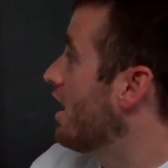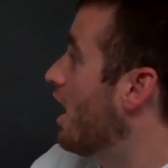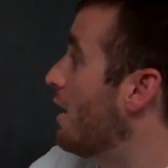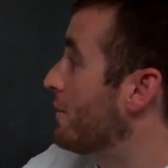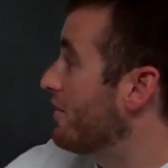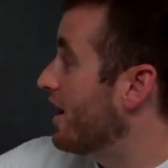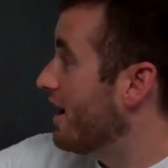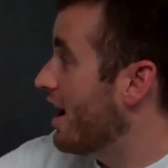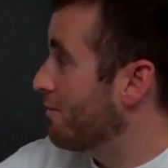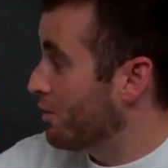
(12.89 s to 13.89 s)
And
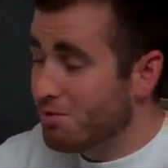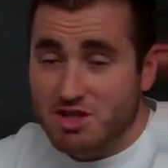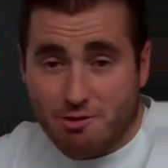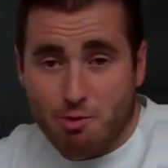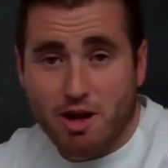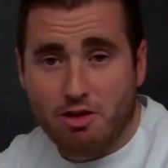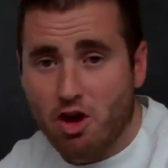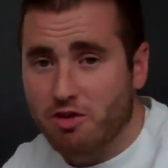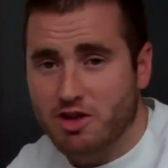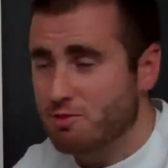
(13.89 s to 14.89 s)
pretty much everybody
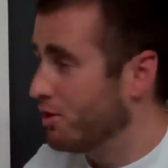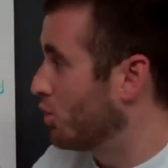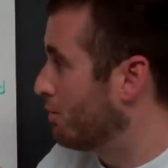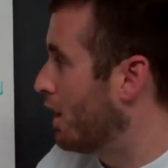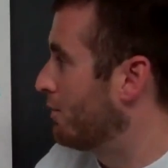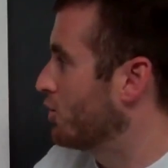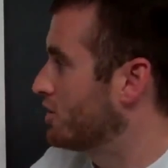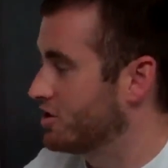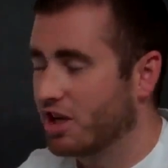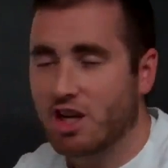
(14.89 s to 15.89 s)
thought they should be a republic,
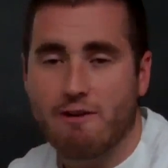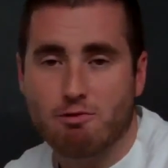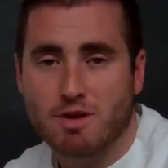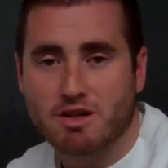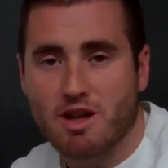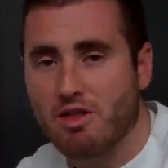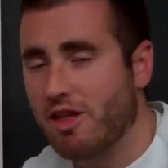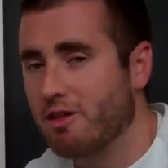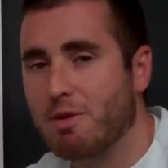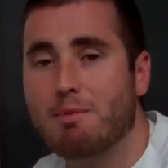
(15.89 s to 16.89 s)
which is a government
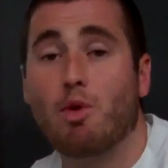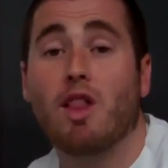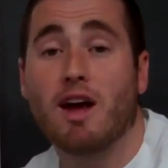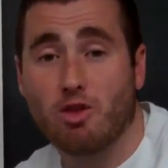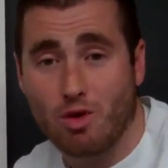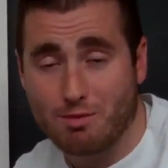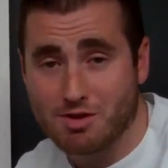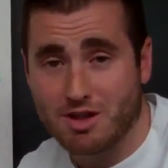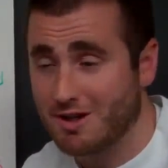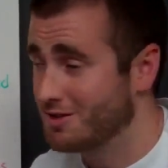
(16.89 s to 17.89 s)
that the people elect their
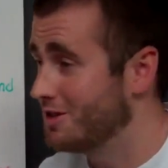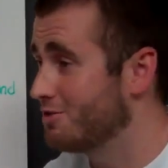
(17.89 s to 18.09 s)
representatives.